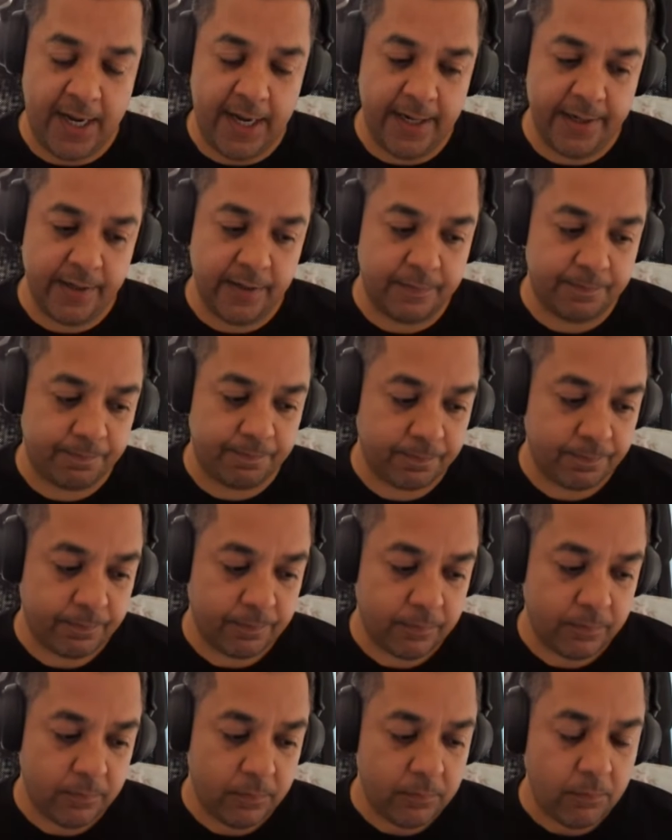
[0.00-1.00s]
hard.
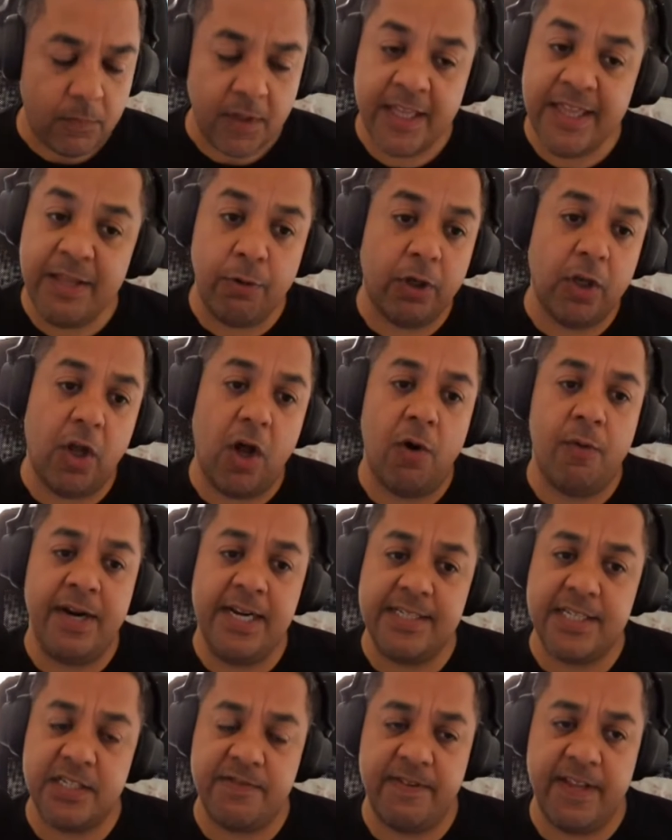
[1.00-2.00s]
There were a lot of
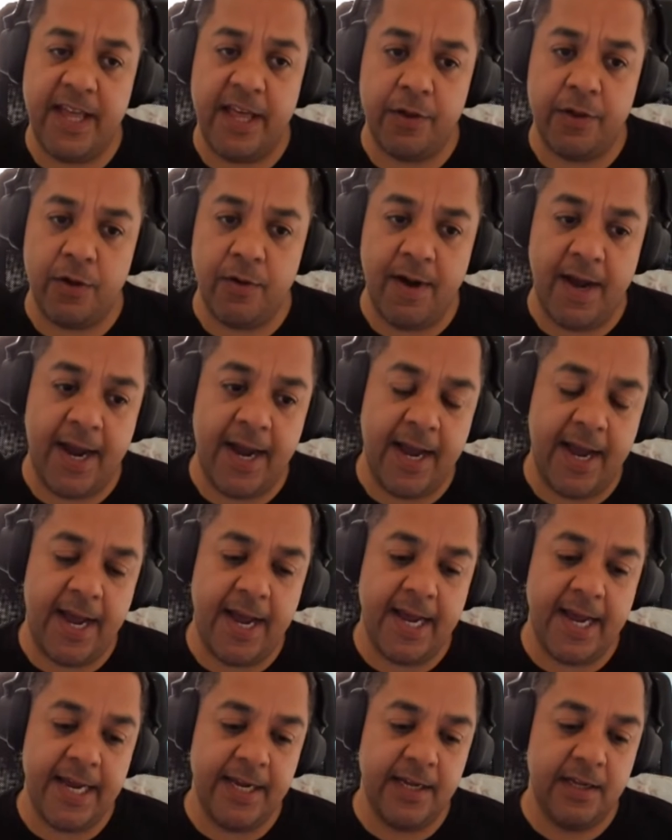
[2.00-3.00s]
reasons for that though.
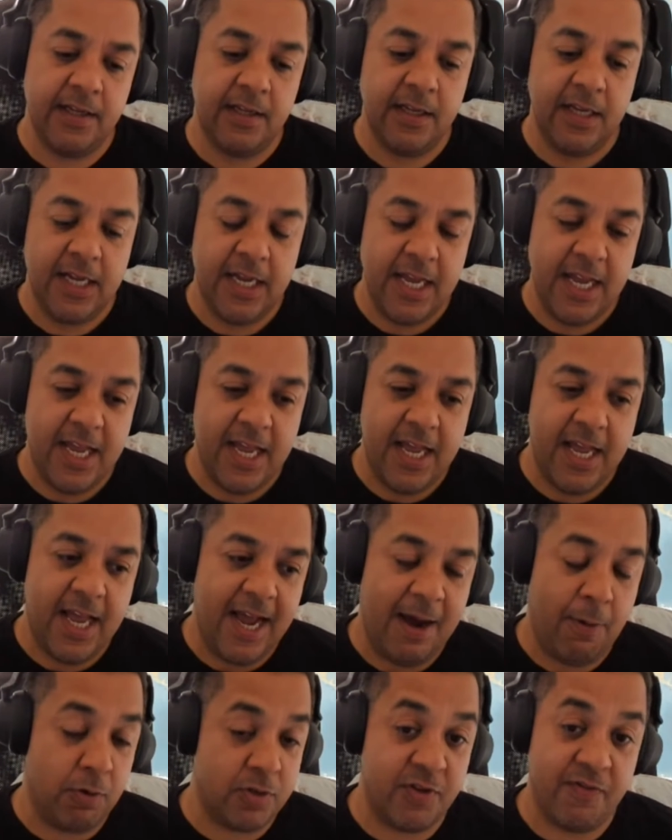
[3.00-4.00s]

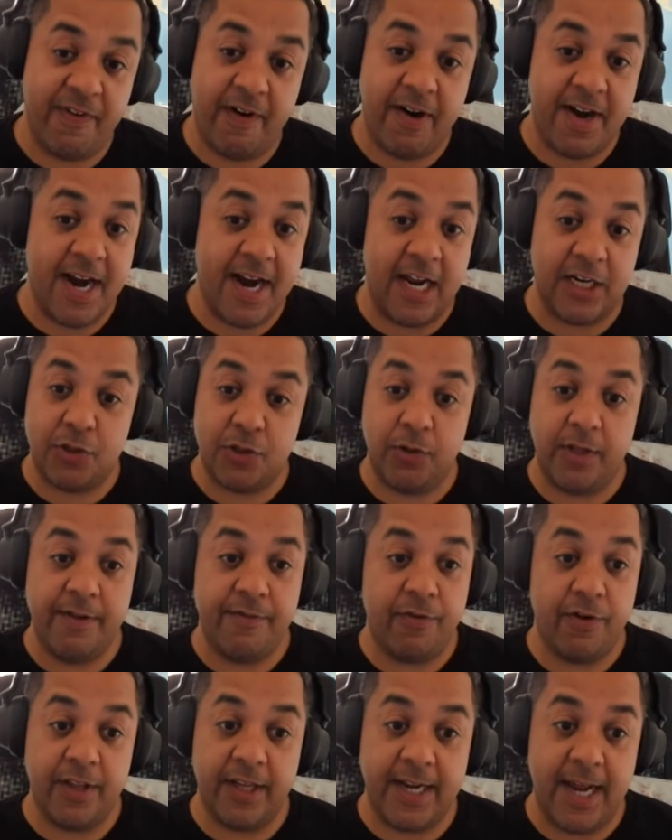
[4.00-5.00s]
I wasn't very
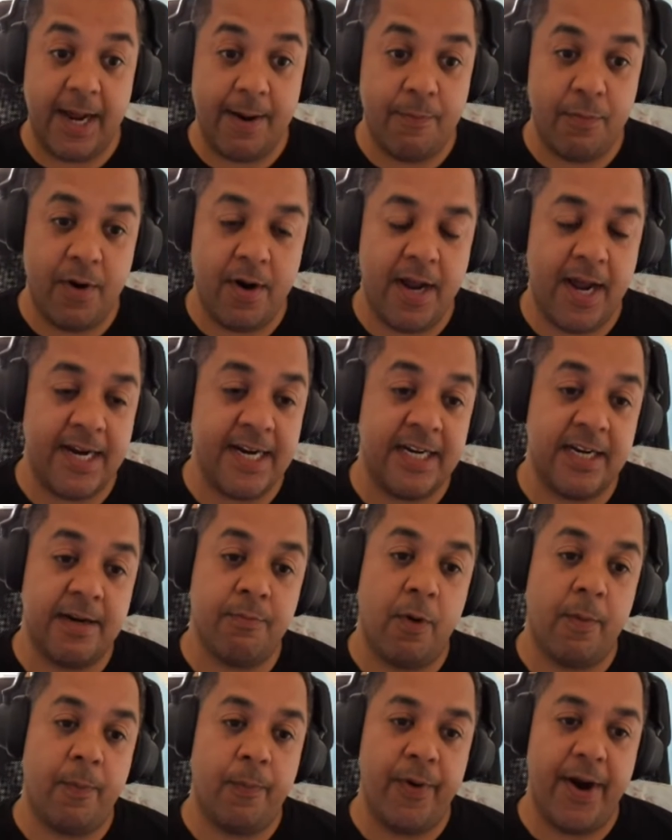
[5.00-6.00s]
natural in front of the camera. I
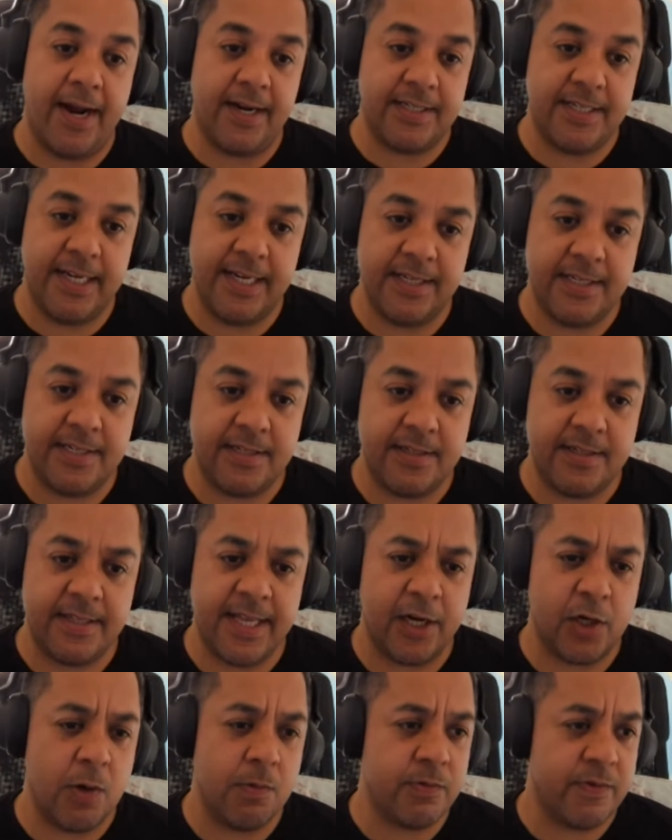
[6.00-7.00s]
needed more
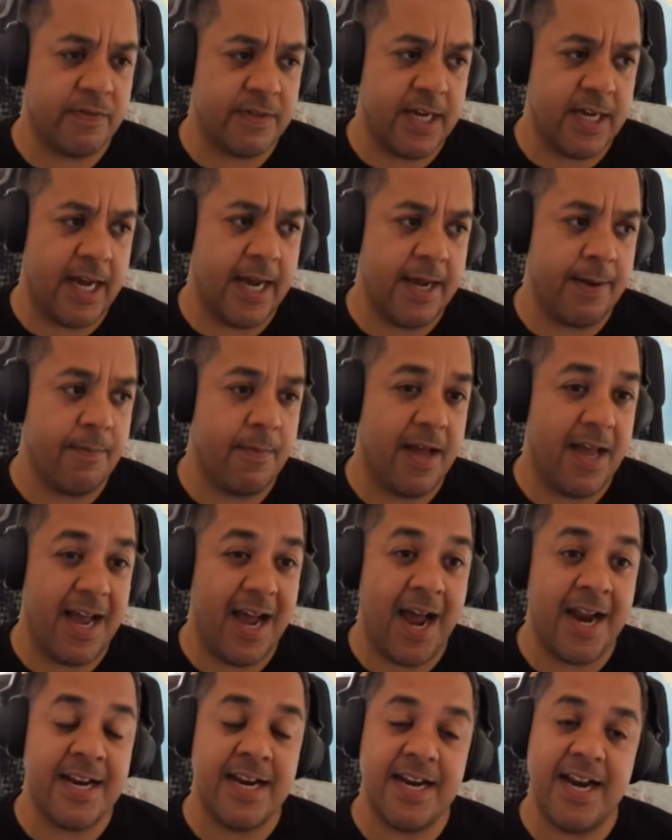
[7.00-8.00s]
practice. That comes with time.
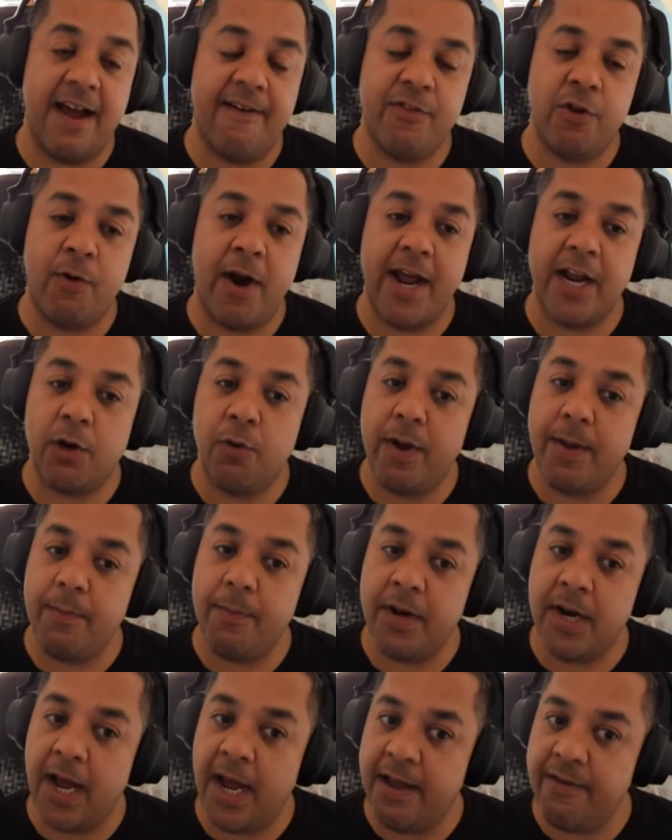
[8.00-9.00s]
I didn't have the right
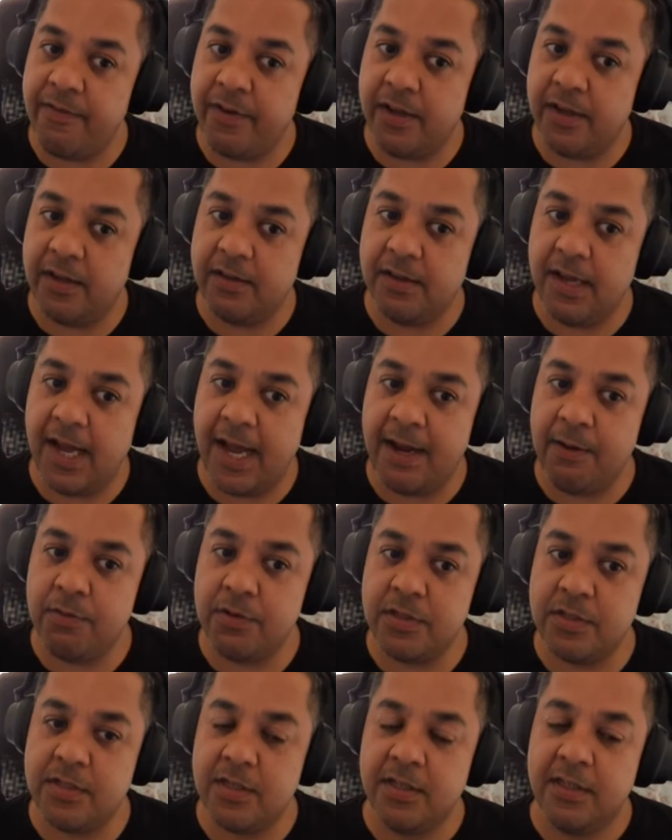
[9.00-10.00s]
equipment either.
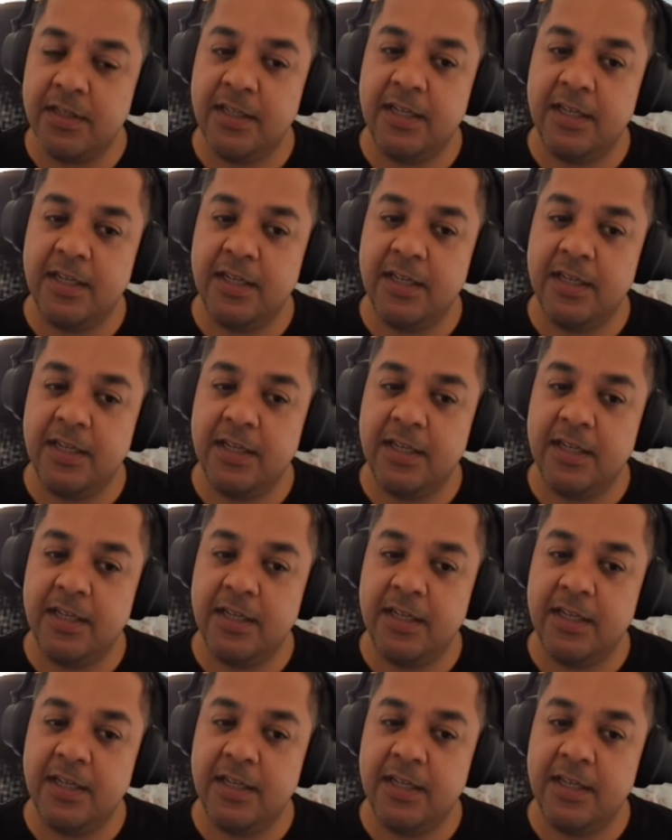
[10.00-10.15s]
You